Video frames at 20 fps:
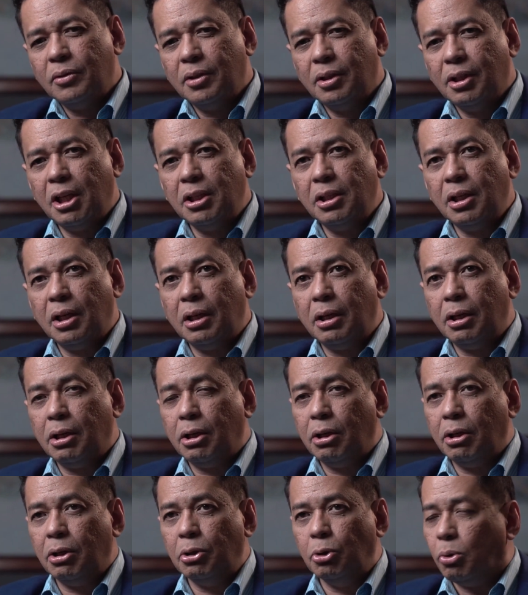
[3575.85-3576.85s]
Then
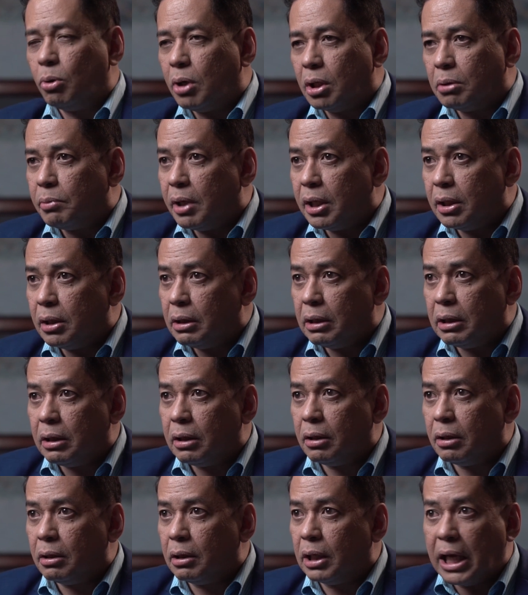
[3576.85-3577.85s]
you look at
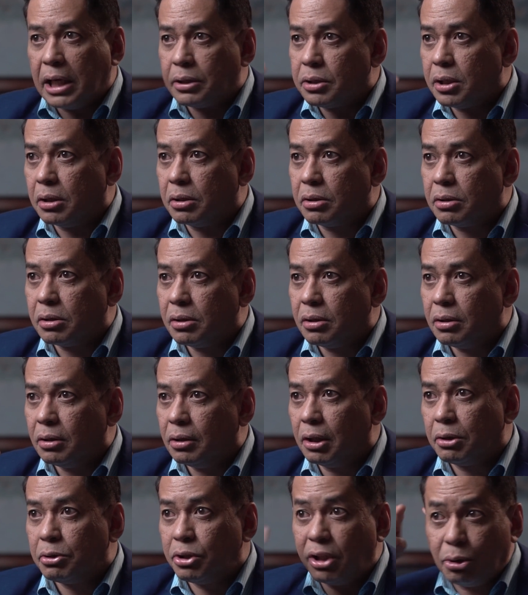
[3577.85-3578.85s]
my glasses.
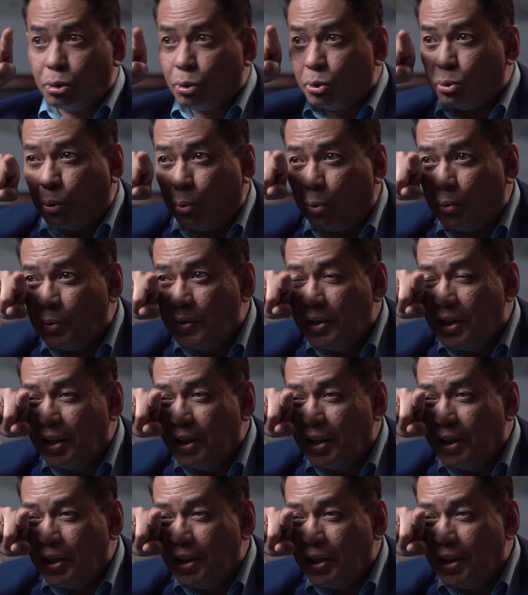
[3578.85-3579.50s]
They're see-through.